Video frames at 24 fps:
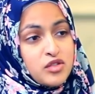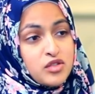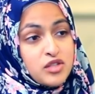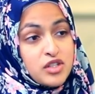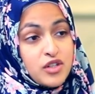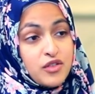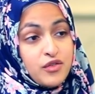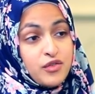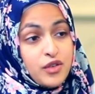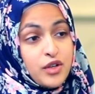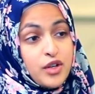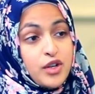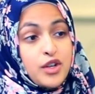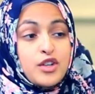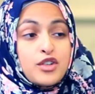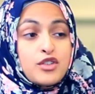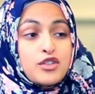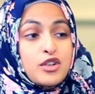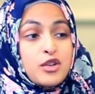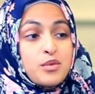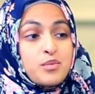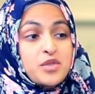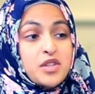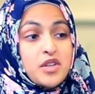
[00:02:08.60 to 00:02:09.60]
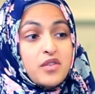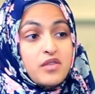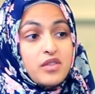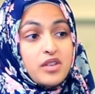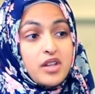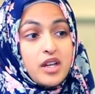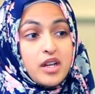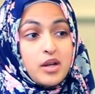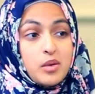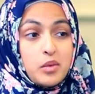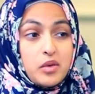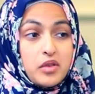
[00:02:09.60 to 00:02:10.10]
Differ in terms of
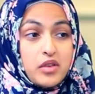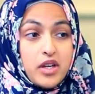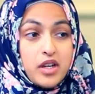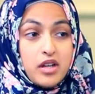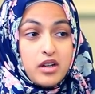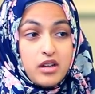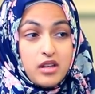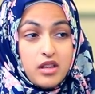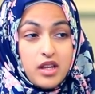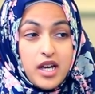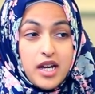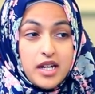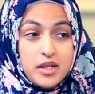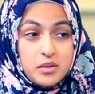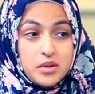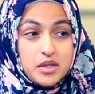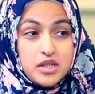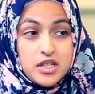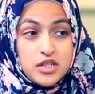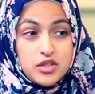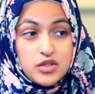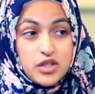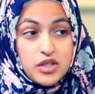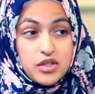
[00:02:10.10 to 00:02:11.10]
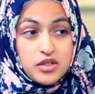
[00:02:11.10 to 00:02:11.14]
like, will they collide with each